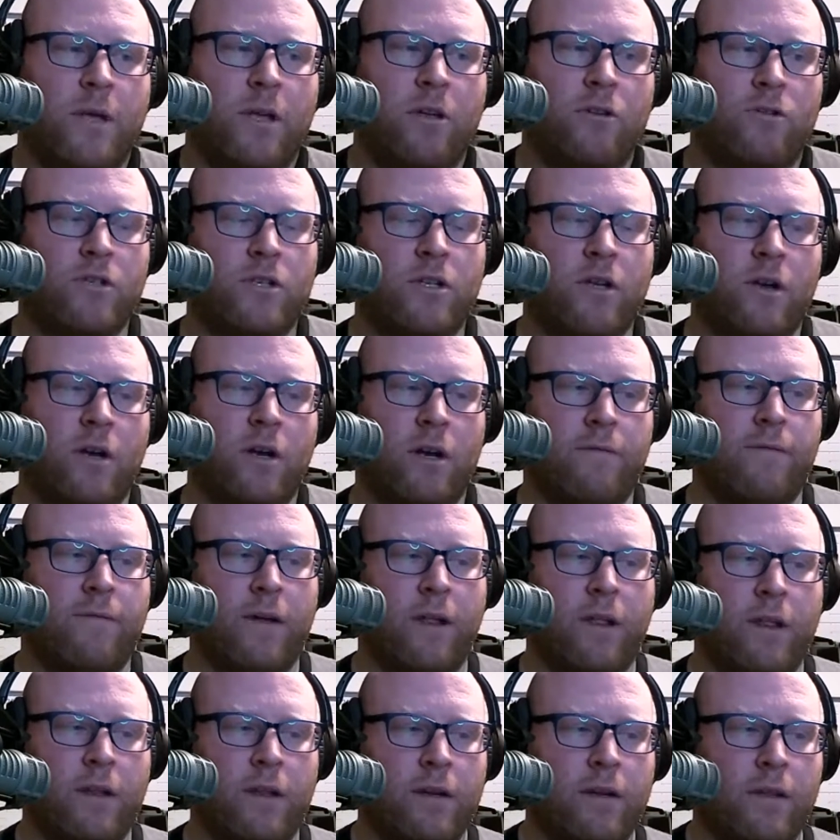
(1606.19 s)
you're still going to
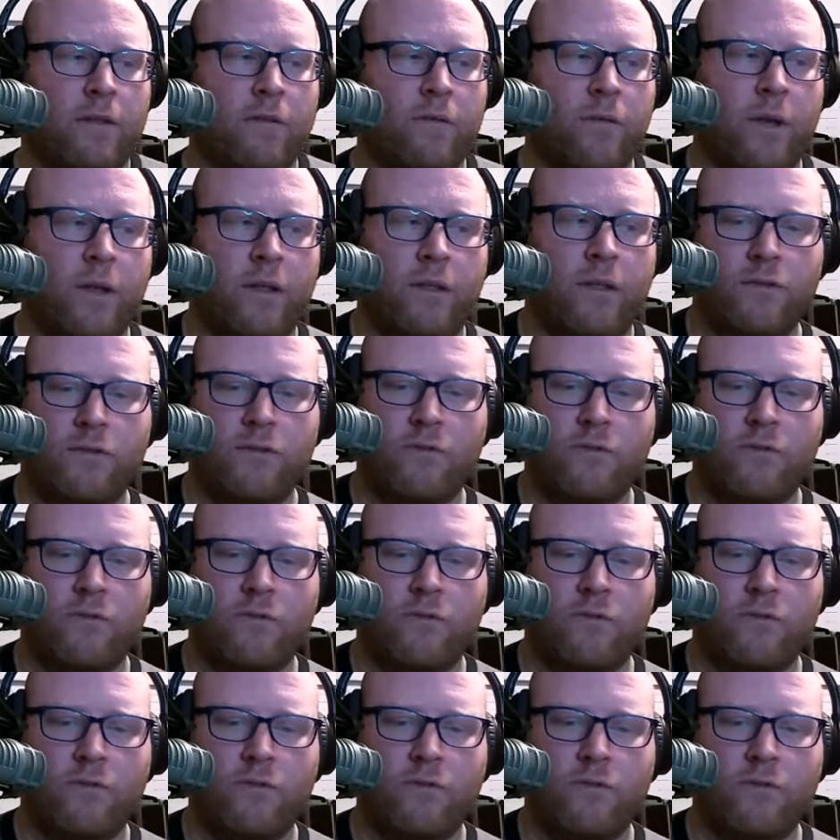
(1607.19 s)
fall into 3 of those